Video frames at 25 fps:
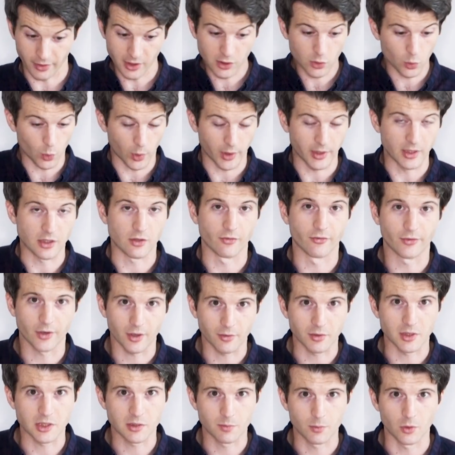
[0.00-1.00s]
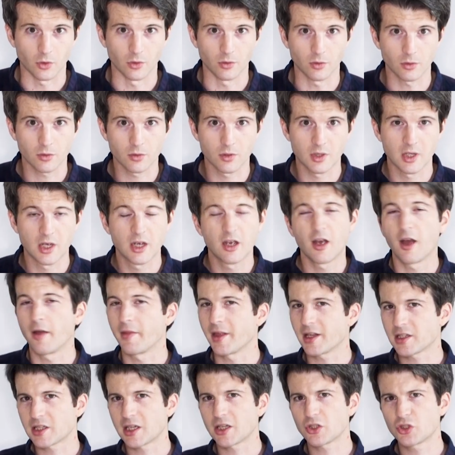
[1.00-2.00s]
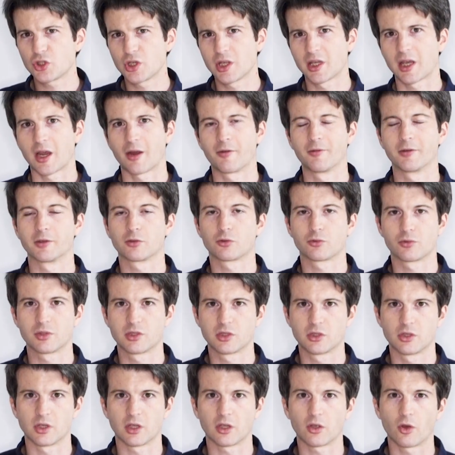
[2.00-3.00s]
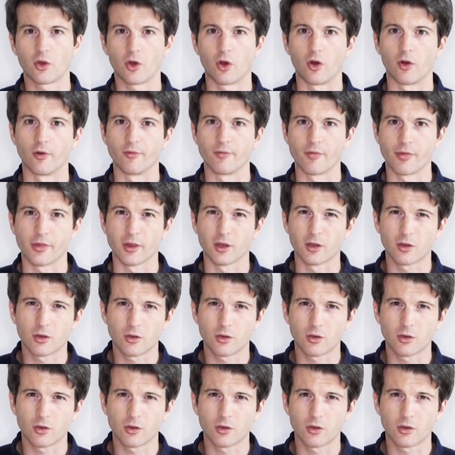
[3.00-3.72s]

This one is very smooth, and that's actually characteristic of the